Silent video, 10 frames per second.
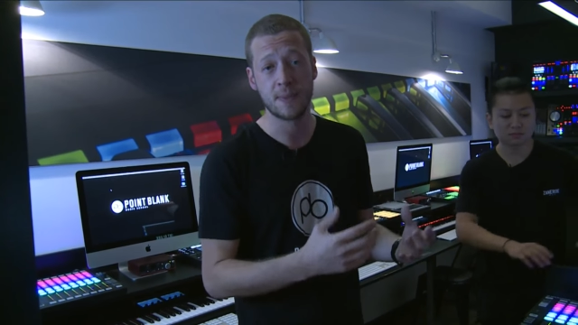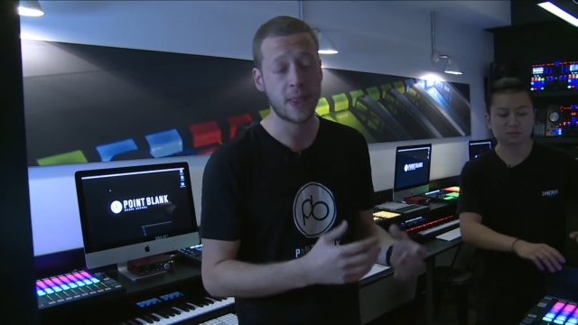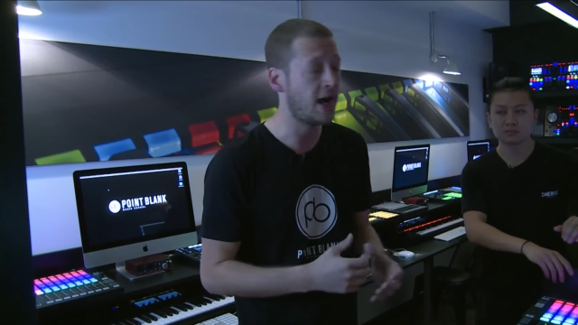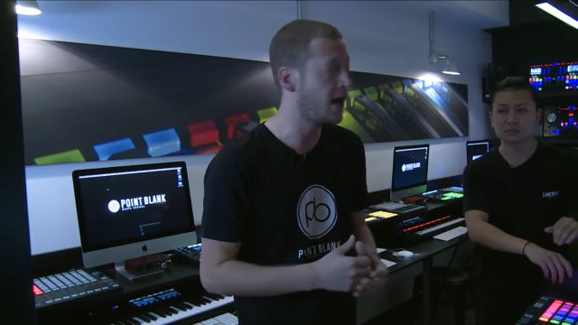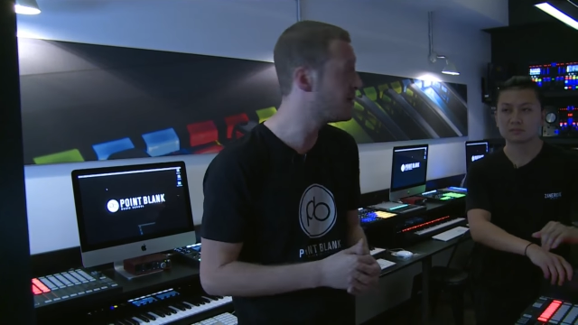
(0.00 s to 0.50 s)

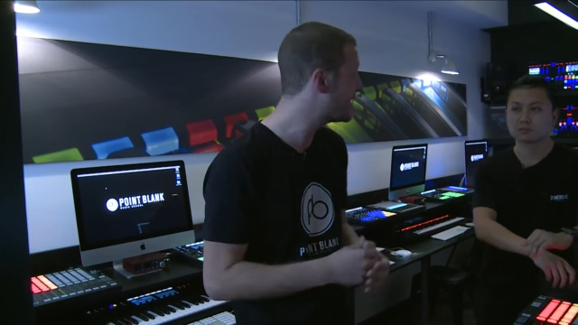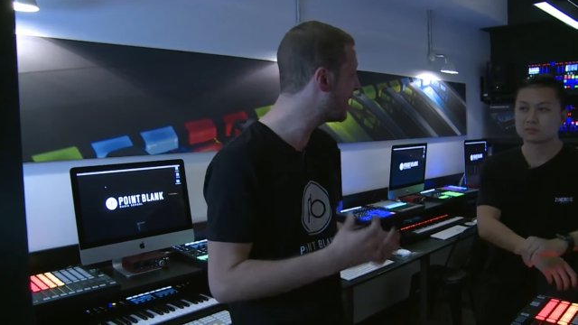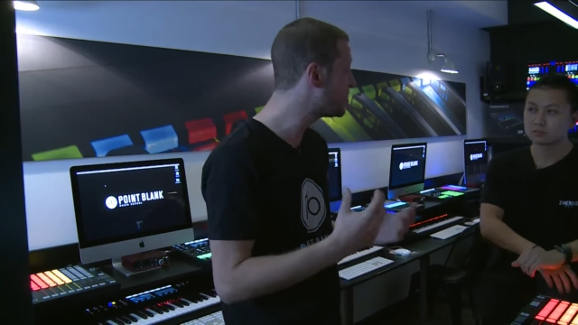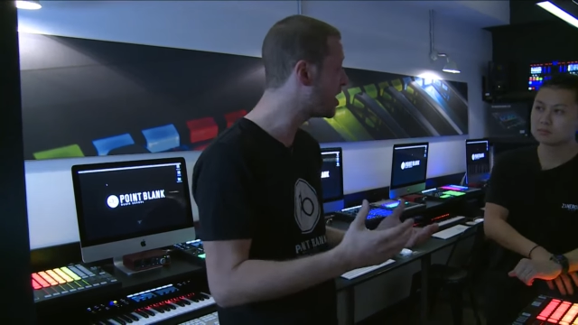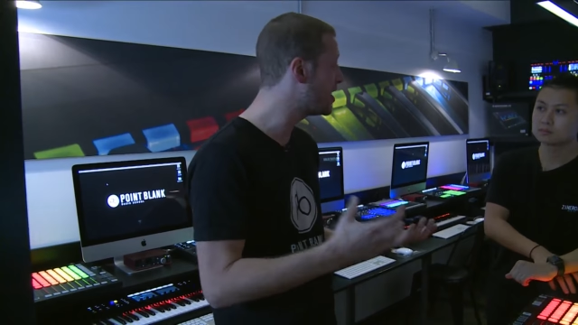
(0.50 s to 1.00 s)
Speaker 1: Uh, sound
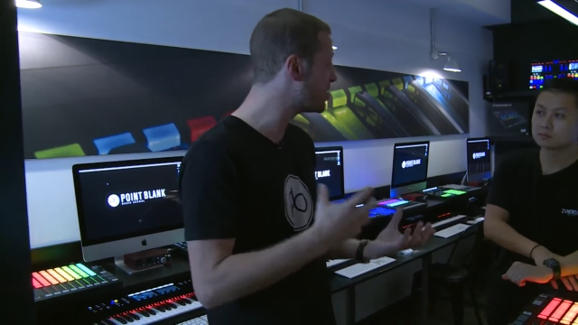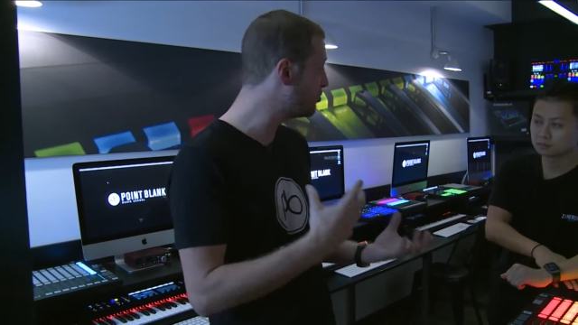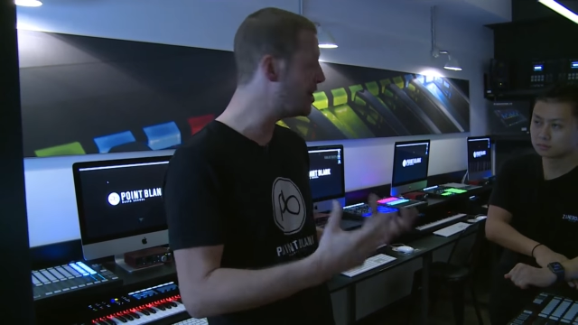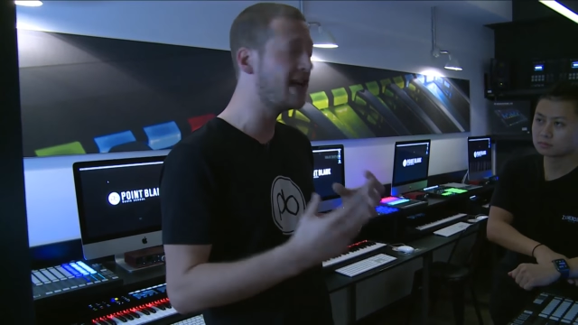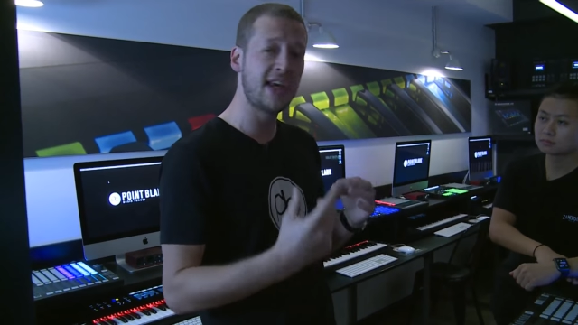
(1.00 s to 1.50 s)
design is a
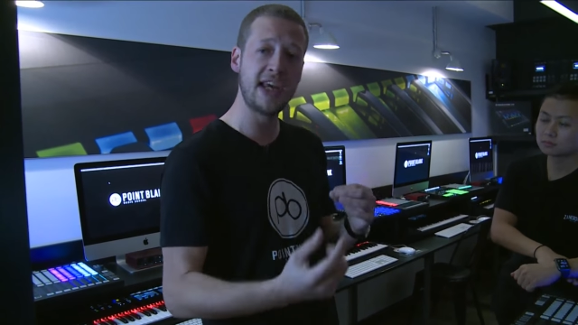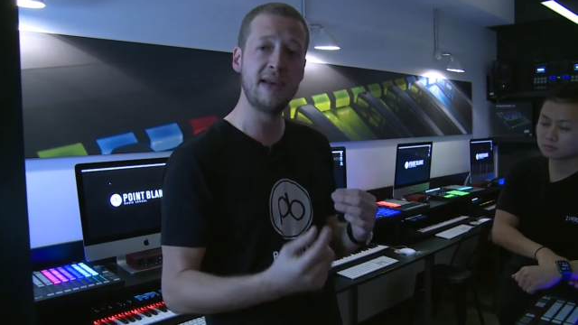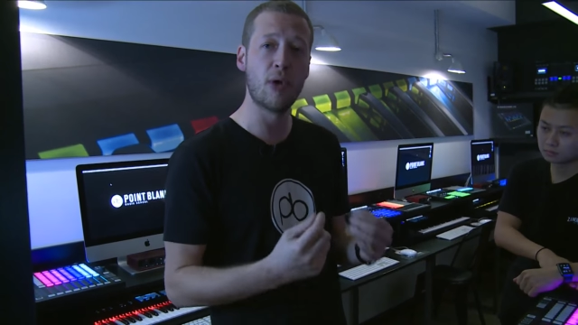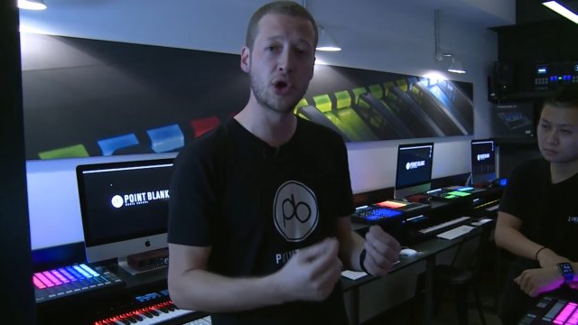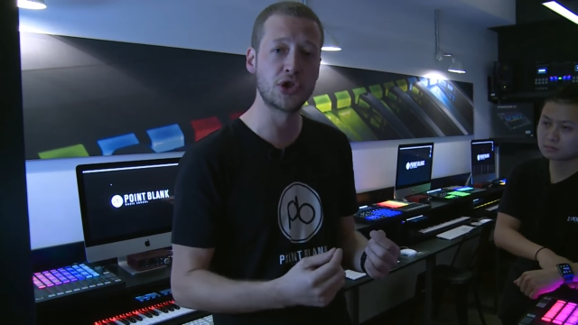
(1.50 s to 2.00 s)
really key
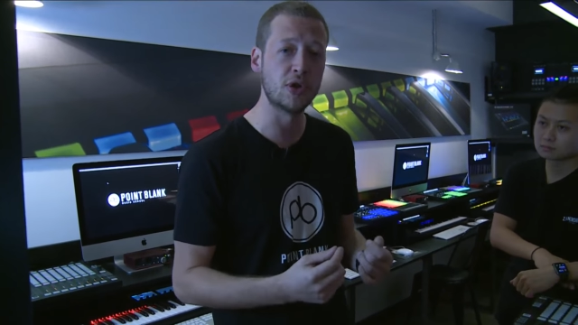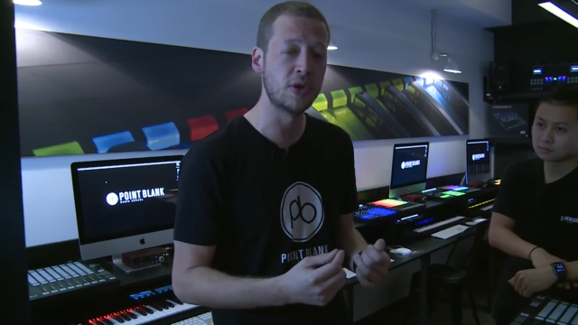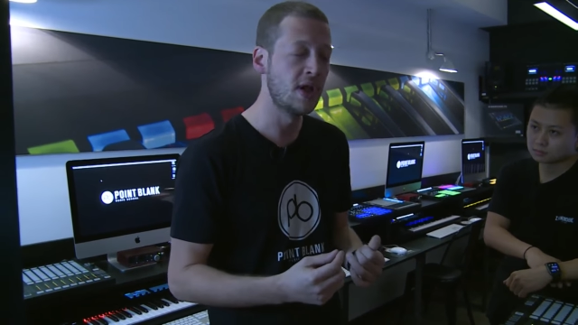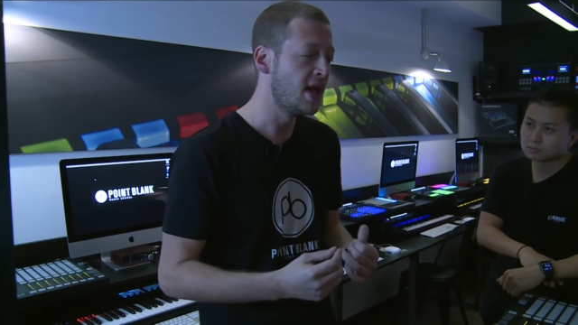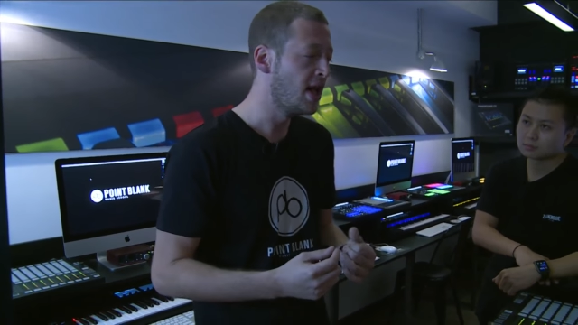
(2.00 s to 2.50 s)
module
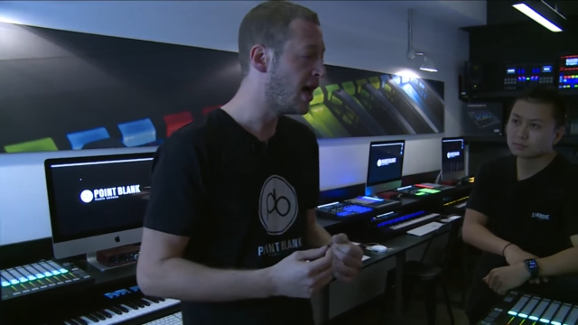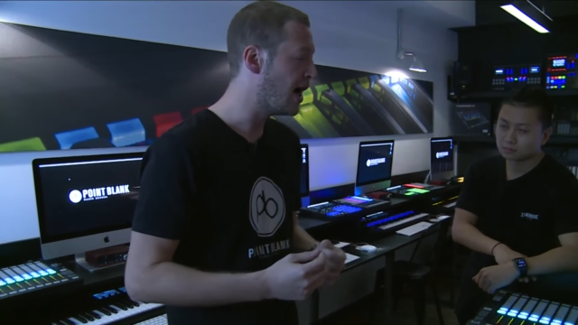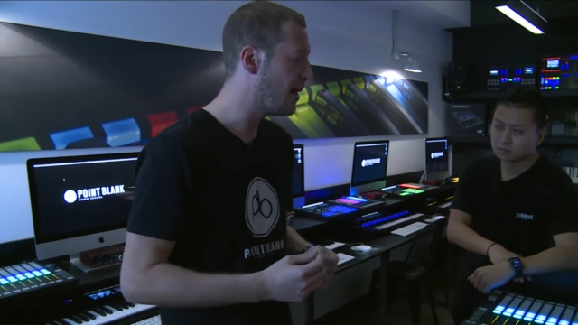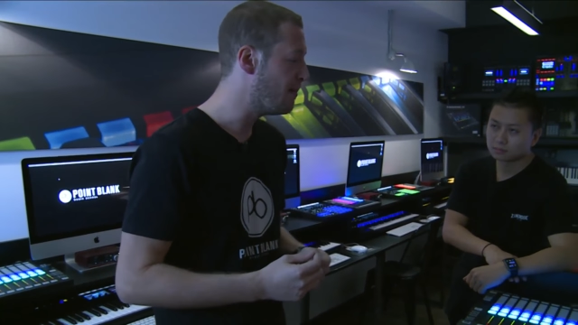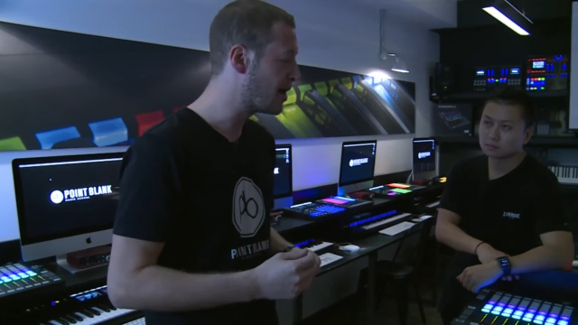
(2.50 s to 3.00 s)

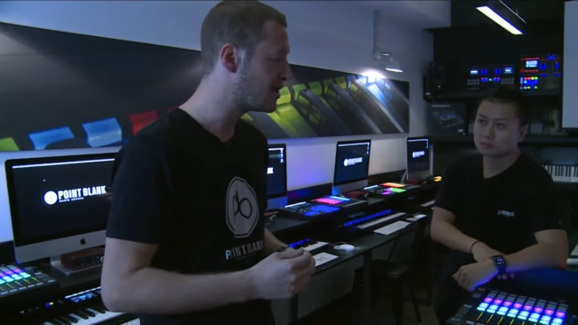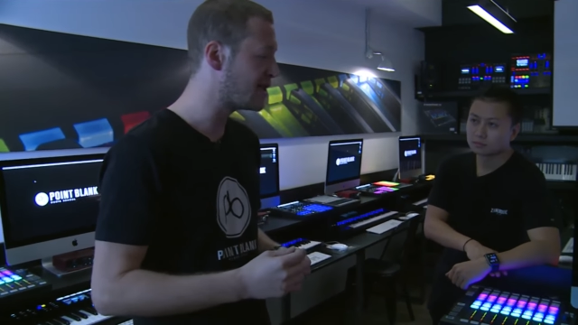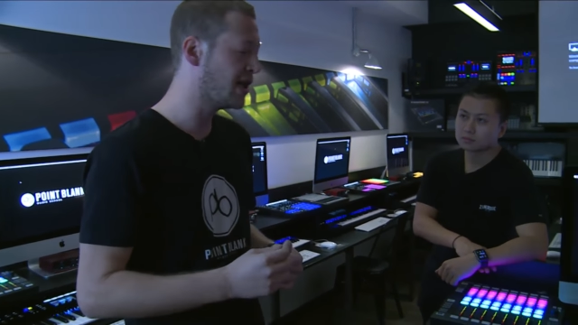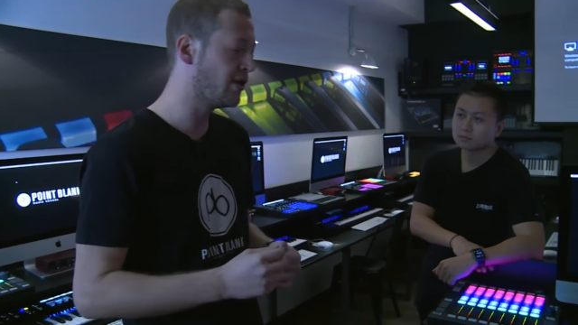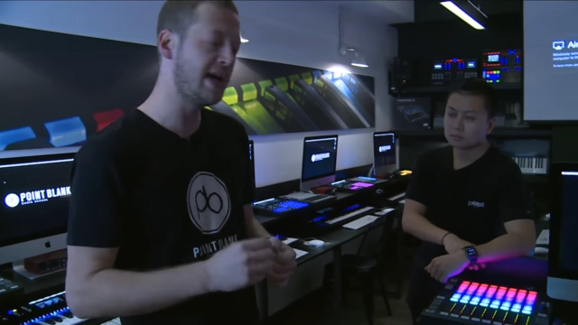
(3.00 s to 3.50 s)
uh, because it's
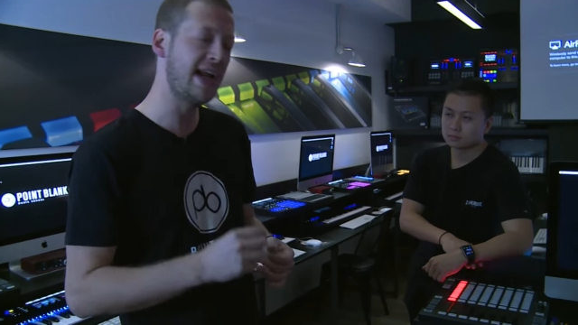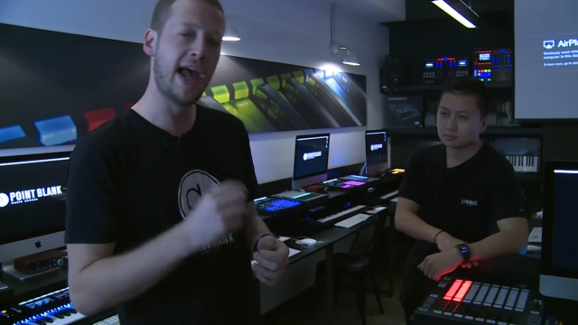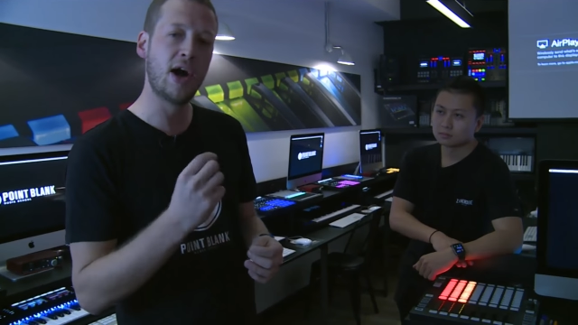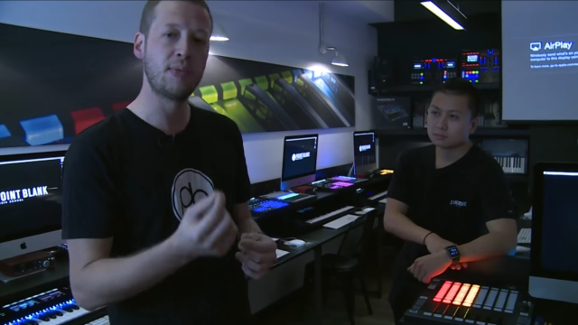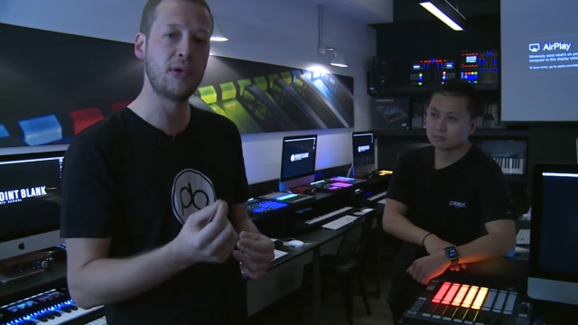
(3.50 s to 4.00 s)
going to really
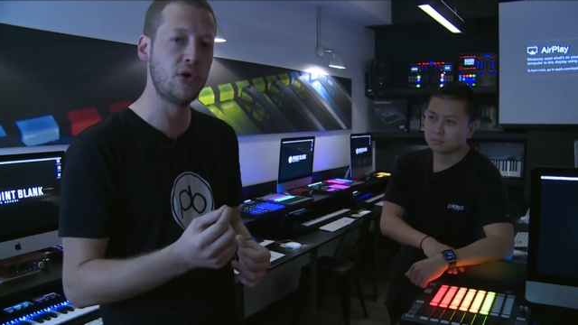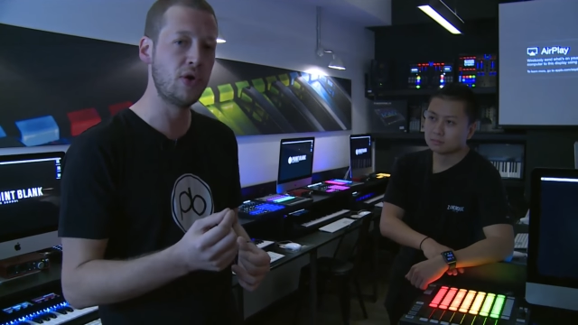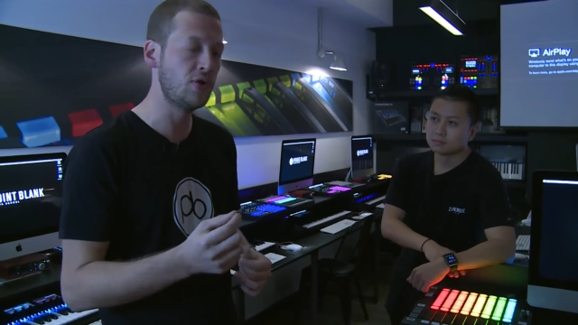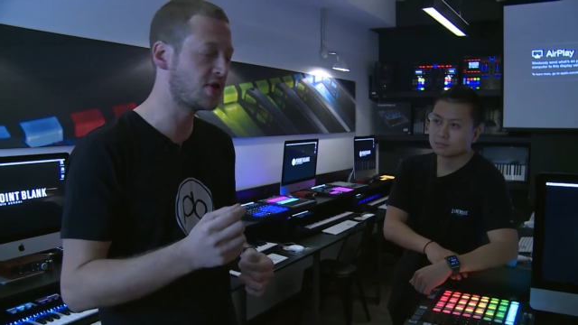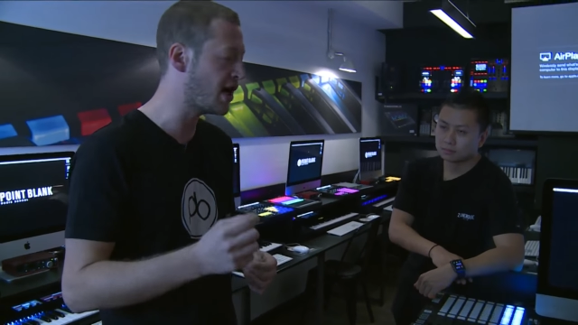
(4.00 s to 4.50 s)
help
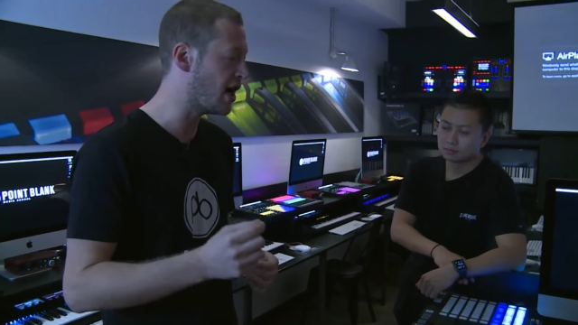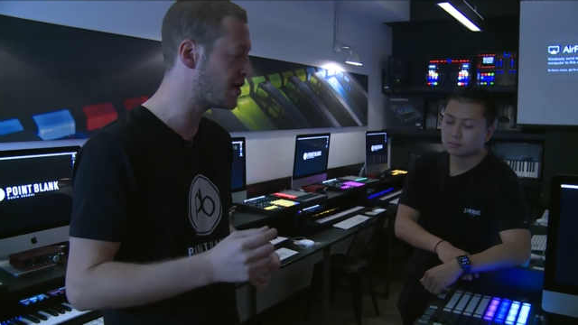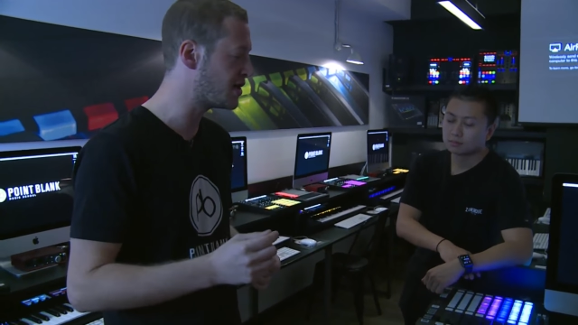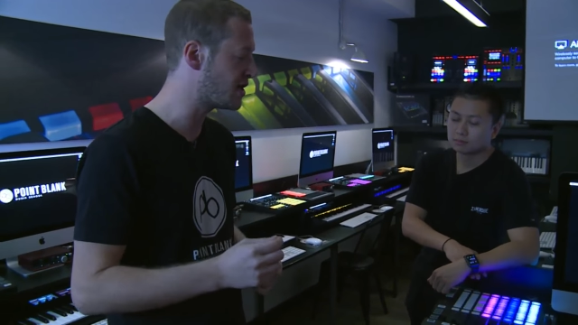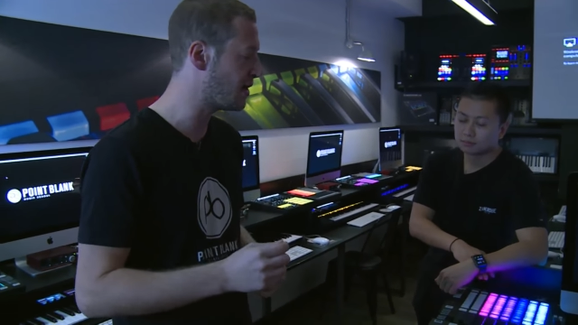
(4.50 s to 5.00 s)
you
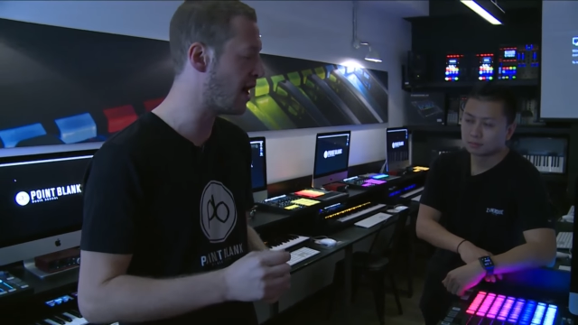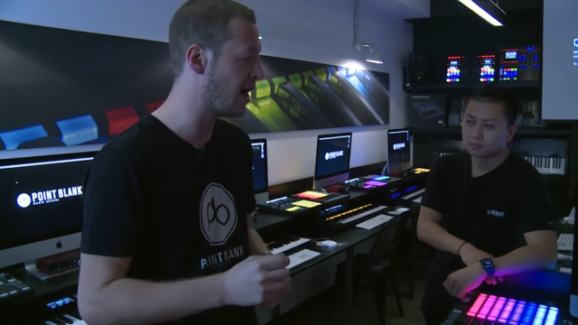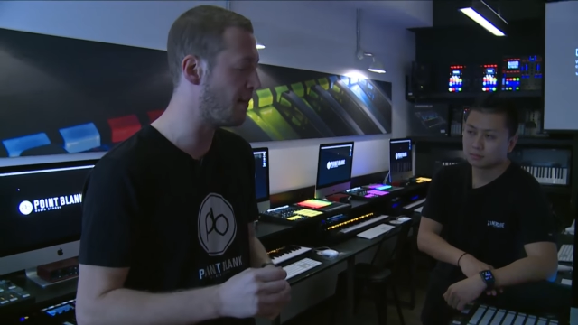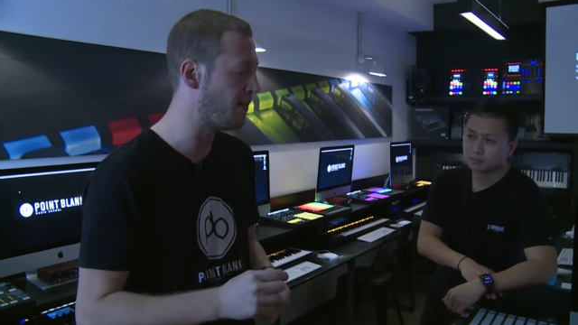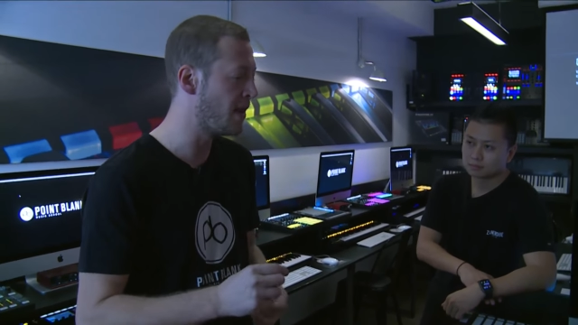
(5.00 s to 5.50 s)
start
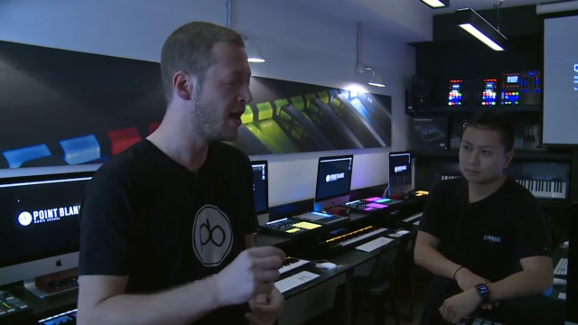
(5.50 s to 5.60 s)
um,